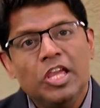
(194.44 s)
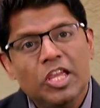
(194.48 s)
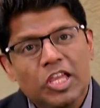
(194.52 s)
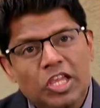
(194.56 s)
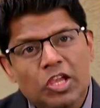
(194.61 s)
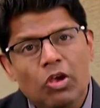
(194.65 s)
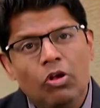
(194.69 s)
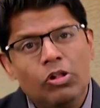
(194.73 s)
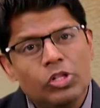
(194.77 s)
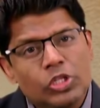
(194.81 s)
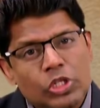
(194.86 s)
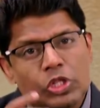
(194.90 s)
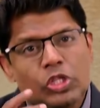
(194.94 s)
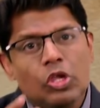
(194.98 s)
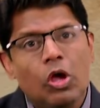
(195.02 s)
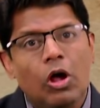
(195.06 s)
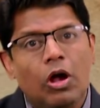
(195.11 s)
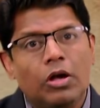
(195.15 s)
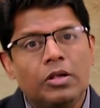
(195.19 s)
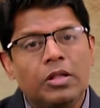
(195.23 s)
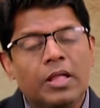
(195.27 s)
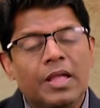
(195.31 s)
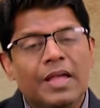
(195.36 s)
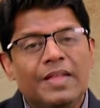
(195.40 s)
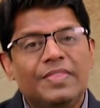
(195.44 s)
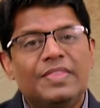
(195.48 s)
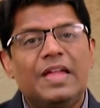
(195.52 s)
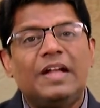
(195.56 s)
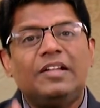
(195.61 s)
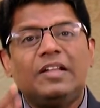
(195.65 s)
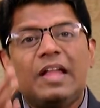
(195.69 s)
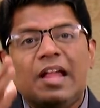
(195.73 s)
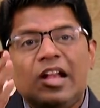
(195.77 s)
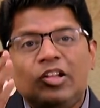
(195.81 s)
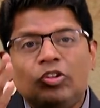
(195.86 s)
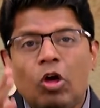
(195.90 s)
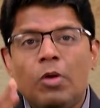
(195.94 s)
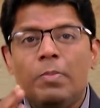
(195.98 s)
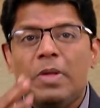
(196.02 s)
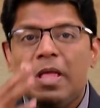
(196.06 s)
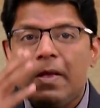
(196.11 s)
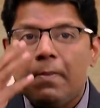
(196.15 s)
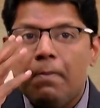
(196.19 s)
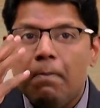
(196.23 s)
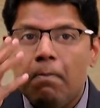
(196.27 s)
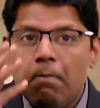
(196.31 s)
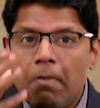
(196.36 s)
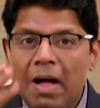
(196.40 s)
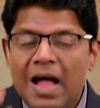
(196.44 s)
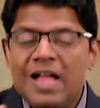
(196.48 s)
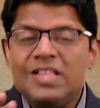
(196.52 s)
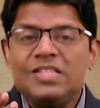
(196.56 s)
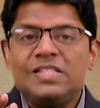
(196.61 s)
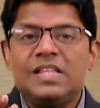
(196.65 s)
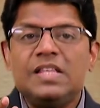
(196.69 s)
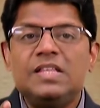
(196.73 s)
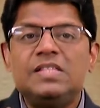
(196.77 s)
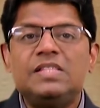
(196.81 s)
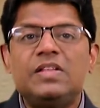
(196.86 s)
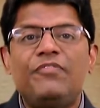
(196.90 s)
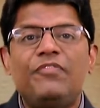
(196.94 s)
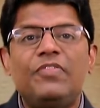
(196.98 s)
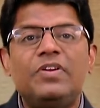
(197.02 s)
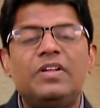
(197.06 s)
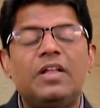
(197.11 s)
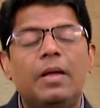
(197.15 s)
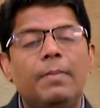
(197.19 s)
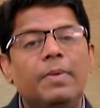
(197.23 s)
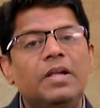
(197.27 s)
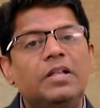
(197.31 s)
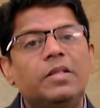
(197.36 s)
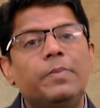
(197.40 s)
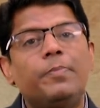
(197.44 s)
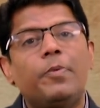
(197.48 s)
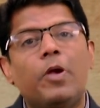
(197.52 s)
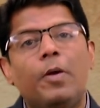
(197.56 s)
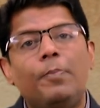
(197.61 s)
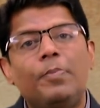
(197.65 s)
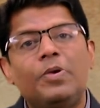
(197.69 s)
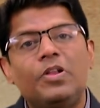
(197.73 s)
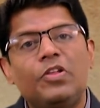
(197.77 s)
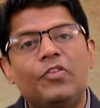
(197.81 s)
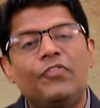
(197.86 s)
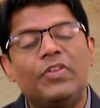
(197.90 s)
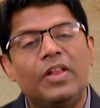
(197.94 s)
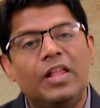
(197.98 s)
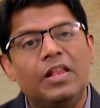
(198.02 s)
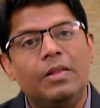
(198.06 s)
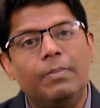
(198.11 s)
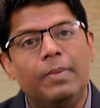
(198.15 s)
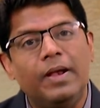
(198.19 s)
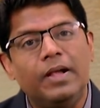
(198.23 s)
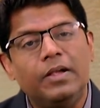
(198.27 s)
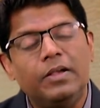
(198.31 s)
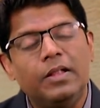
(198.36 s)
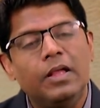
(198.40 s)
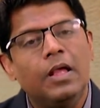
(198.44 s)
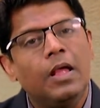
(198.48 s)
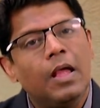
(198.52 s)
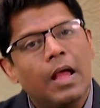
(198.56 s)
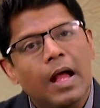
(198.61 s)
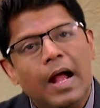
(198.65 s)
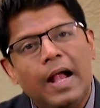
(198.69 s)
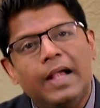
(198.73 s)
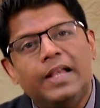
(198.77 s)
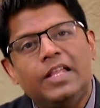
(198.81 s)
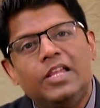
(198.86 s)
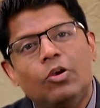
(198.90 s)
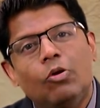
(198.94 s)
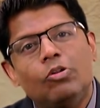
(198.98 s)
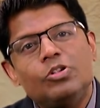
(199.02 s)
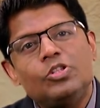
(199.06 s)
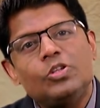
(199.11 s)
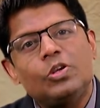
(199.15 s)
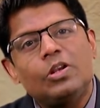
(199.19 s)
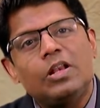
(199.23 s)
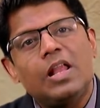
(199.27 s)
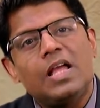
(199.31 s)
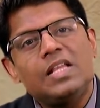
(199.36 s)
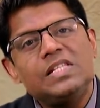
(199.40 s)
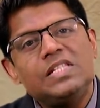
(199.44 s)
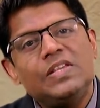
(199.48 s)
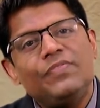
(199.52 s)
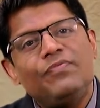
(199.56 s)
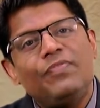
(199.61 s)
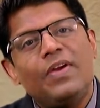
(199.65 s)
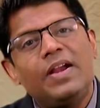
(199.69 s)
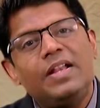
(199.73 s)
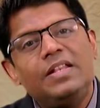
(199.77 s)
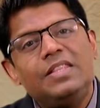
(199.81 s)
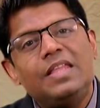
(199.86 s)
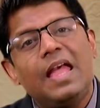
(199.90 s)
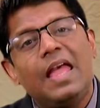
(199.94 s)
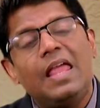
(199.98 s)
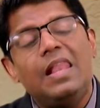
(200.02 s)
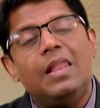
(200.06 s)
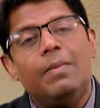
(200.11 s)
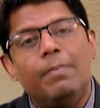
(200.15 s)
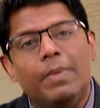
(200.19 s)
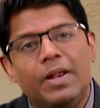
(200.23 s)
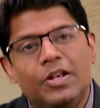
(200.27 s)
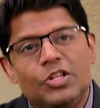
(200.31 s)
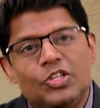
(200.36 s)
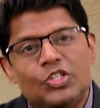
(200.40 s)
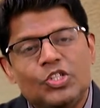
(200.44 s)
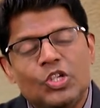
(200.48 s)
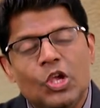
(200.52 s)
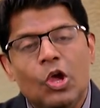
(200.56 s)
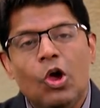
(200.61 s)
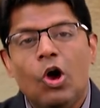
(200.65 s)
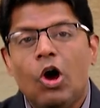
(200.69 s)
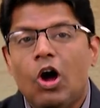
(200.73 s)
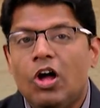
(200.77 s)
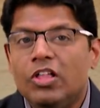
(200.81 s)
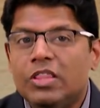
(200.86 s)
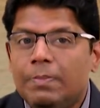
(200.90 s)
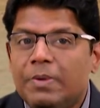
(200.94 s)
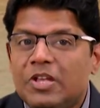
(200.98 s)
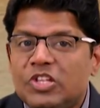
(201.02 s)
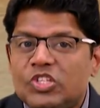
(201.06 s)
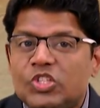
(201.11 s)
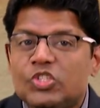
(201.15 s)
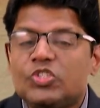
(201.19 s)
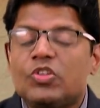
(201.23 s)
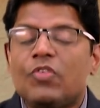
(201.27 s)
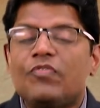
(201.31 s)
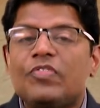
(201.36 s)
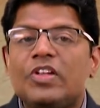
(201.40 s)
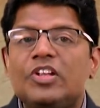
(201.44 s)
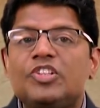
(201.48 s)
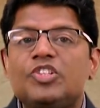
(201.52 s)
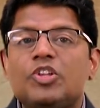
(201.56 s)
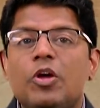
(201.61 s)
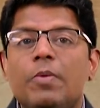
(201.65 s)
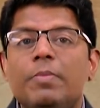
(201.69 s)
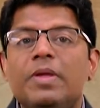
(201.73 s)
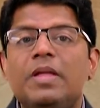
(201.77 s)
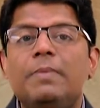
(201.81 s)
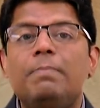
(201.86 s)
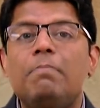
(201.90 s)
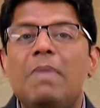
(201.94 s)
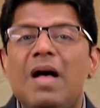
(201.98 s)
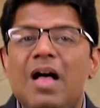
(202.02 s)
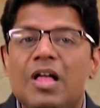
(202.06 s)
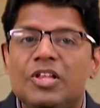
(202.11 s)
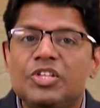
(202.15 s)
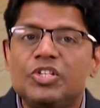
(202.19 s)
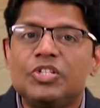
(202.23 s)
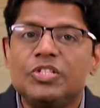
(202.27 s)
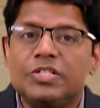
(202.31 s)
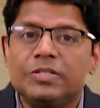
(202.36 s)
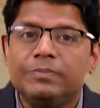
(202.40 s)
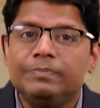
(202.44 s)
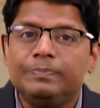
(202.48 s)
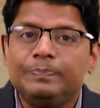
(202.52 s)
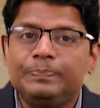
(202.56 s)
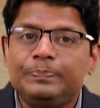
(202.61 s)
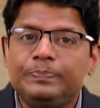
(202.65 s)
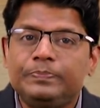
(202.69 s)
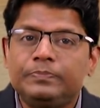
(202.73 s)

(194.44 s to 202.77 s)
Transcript: He also thought that atomic mass is the fundamental property of an element and he also classified the elements on the basis of atomic mass.